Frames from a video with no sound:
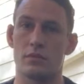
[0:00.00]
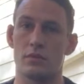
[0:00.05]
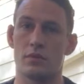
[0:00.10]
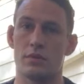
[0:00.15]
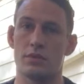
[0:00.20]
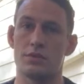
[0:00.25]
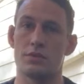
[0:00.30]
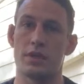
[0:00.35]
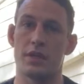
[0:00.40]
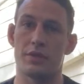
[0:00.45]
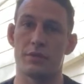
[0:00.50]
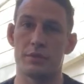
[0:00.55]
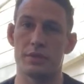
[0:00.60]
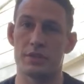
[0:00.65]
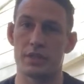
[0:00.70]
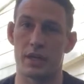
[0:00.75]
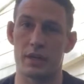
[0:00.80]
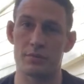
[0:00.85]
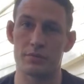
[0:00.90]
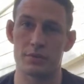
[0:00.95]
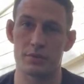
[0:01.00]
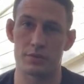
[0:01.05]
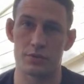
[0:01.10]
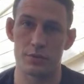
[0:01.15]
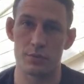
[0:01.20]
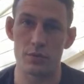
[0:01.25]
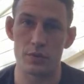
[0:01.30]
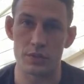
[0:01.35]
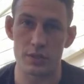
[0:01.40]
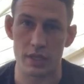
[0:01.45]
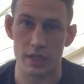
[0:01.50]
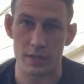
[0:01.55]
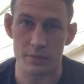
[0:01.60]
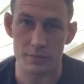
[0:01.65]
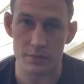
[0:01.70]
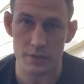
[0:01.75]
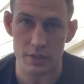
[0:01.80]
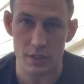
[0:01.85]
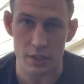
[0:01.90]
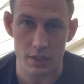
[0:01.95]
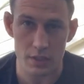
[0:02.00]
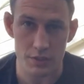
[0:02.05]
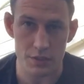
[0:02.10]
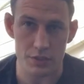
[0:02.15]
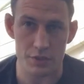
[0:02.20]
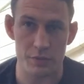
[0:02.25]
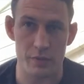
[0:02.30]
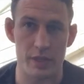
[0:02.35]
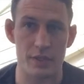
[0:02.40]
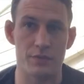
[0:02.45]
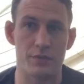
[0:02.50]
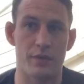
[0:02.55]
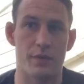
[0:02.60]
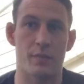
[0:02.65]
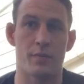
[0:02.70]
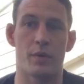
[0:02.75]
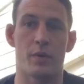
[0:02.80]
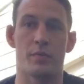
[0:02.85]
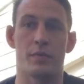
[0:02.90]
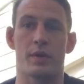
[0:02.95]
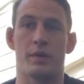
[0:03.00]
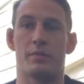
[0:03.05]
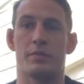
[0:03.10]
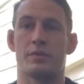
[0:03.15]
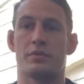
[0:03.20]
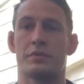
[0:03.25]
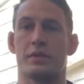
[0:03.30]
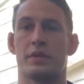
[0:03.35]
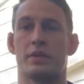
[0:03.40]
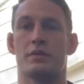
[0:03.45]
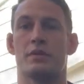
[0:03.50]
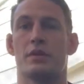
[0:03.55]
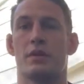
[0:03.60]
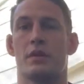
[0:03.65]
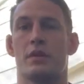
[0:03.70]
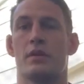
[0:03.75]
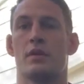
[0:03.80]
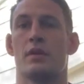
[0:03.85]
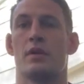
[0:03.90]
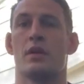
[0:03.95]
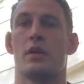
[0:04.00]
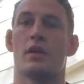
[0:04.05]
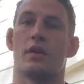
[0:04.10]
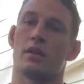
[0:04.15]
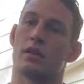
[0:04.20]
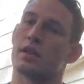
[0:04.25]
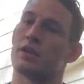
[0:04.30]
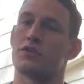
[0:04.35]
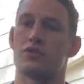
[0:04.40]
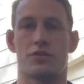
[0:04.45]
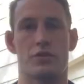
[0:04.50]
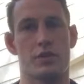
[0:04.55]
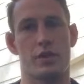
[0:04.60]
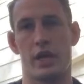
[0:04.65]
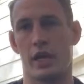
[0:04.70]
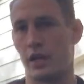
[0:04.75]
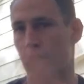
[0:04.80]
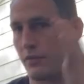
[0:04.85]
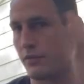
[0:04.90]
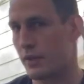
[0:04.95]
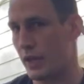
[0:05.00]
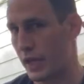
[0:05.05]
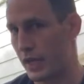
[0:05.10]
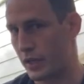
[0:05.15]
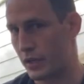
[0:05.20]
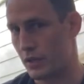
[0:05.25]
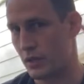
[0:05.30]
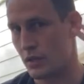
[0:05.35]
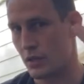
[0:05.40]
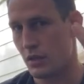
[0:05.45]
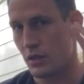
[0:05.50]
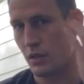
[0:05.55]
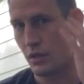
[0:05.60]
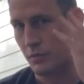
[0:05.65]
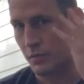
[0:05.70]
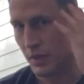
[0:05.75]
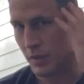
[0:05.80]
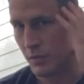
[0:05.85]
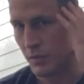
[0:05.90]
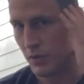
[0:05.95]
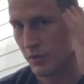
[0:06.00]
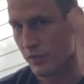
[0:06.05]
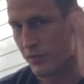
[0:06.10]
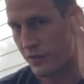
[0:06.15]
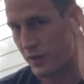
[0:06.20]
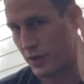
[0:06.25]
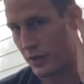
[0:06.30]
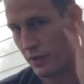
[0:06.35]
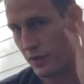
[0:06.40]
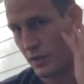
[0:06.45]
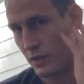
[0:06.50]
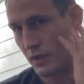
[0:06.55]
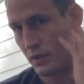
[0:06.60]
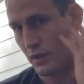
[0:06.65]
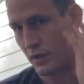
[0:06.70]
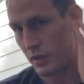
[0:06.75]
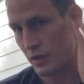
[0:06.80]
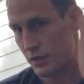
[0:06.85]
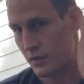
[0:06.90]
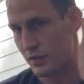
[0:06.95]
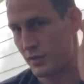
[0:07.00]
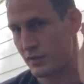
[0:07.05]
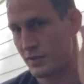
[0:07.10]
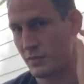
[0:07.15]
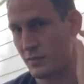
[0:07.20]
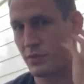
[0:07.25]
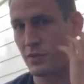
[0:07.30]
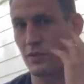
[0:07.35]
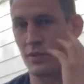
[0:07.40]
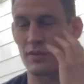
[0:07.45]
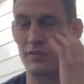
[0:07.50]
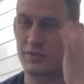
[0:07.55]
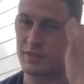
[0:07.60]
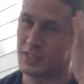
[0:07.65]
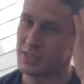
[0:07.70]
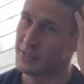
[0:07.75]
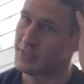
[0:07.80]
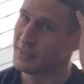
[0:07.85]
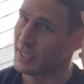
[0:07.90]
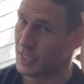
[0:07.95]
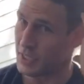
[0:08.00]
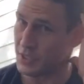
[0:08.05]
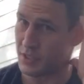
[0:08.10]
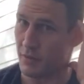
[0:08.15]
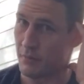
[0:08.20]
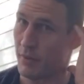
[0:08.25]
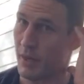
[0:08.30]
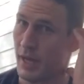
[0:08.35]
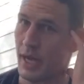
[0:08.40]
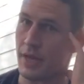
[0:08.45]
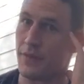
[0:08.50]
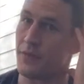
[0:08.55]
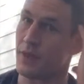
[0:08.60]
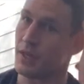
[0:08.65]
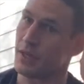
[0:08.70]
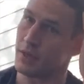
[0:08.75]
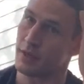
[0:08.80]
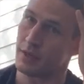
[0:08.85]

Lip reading: Let's do that 3 times, so 2 more times. Just rest for a moment in between. Let your kind of like, maybe you feel some sort of sensation behind the